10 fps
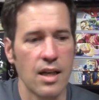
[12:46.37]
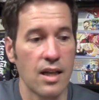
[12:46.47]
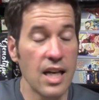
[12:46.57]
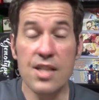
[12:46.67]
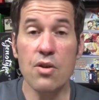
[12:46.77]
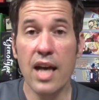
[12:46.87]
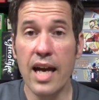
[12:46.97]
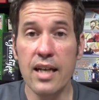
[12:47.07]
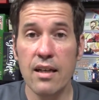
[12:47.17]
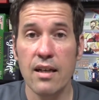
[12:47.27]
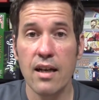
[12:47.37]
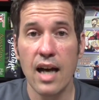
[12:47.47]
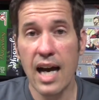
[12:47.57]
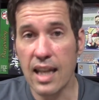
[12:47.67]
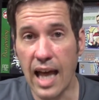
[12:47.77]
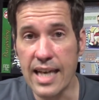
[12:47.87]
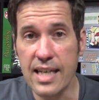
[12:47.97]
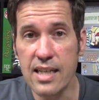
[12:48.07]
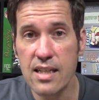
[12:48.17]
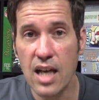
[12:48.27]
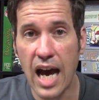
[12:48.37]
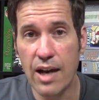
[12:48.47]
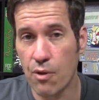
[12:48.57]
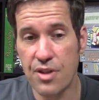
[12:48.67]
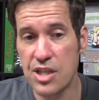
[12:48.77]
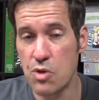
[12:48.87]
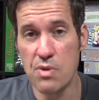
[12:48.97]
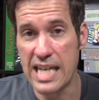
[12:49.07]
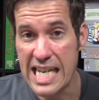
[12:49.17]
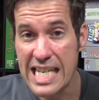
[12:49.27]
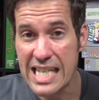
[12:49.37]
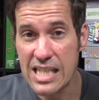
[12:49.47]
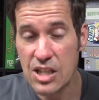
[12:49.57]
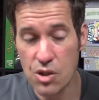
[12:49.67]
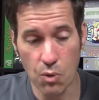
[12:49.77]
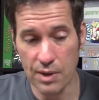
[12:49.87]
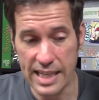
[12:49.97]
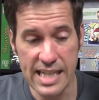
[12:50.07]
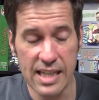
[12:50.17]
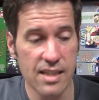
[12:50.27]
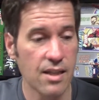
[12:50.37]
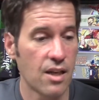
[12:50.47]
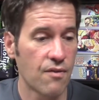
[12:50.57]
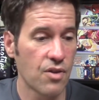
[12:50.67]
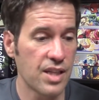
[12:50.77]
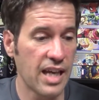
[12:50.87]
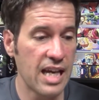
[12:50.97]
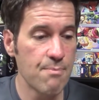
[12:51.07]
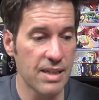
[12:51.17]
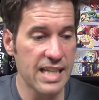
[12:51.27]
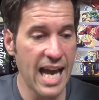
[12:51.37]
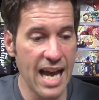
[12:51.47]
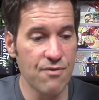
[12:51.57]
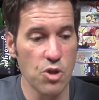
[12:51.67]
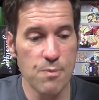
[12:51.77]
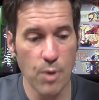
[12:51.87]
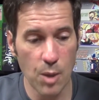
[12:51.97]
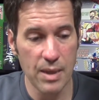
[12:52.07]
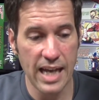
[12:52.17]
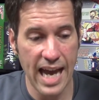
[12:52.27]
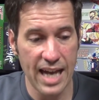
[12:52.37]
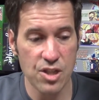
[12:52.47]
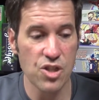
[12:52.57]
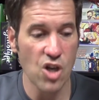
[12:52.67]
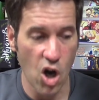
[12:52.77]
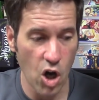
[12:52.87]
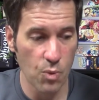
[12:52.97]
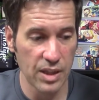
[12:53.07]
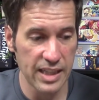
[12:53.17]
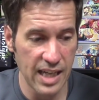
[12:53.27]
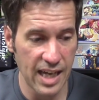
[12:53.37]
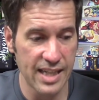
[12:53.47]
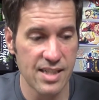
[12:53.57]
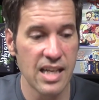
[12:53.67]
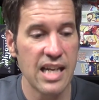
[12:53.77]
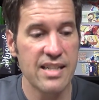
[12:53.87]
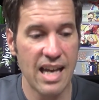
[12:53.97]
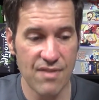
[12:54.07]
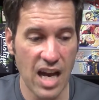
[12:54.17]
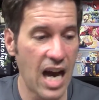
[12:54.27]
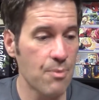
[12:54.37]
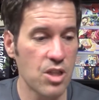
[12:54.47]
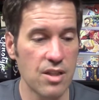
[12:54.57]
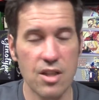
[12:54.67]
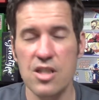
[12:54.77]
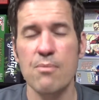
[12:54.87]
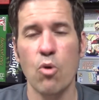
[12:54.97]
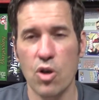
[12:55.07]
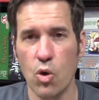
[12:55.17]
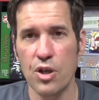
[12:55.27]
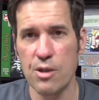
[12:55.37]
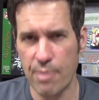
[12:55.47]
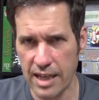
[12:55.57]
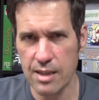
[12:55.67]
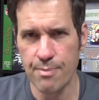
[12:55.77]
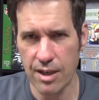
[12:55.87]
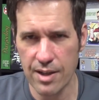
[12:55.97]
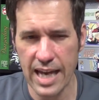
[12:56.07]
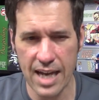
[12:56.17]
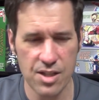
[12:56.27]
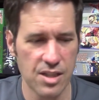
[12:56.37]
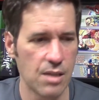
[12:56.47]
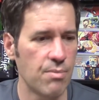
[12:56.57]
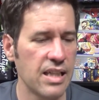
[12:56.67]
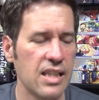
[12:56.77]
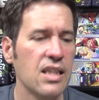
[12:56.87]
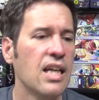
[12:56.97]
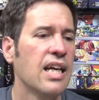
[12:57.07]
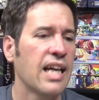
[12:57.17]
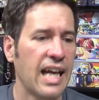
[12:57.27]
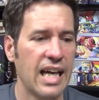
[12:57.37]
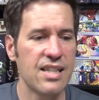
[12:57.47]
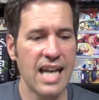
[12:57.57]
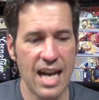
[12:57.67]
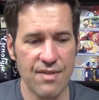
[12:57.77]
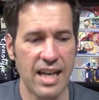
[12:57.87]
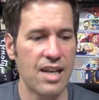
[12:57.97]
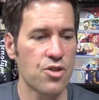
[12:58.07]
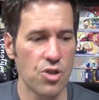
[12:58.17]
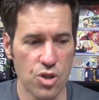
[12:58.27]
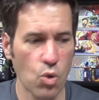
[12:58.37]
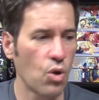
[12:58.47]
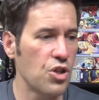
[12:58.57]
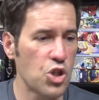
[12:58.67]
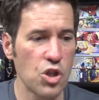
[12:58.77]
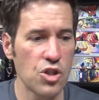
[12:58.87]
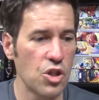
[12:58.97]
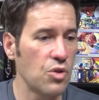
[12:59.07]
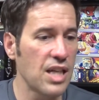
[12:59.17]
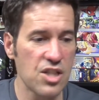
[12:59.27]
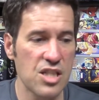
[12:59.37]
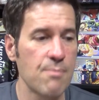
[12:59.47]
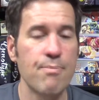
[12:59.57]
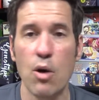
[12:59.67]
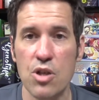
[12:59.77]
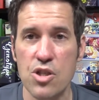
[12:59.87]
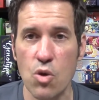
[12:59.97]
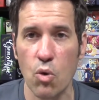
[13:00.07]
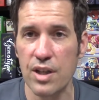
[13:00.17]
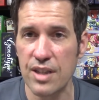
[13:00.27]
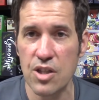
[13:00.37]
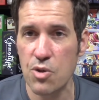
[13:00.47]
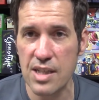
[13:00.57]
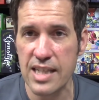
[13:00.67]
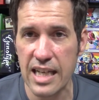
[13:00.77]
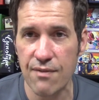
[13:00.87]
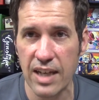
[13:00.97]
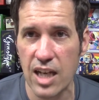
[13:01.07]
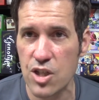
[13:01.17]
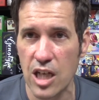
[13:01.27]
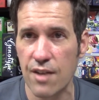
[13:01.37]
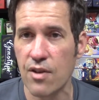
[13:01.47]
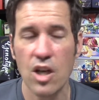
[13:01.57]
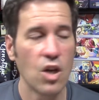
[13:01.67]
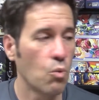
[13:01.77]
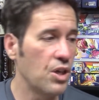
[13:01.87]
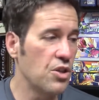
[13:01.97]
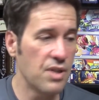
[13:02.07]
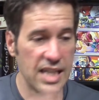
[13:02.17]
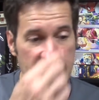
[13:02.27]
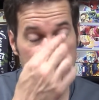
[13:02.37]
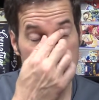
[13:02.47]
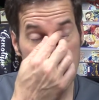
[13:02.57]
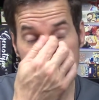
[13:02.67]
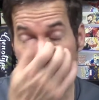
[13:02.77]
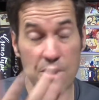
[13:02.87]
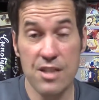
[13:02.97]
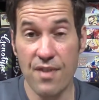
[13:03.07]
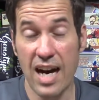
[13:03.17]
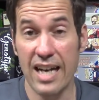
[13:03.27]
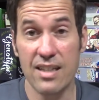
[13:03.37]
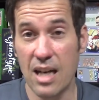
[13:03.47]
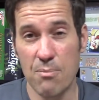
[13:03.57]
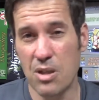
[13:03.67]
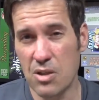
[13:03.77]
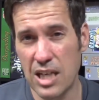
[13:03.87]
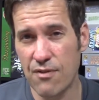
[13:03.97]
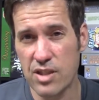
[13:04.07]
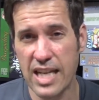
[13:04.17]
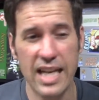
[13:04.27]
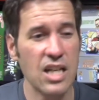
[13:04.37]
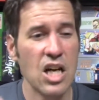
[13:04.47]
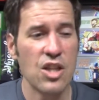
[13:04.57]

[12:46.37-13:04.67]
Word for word: It's okay. I like it. I don't think you need it. You don't need it for the game, but to have those permanent actions are really nice to have the option because the more coin you pay, the better the action is going to be. And to have that extra score that you can do, that's just some bonus scoring that you can take advantage of when you need it. That one's fine, yeah, but give or take.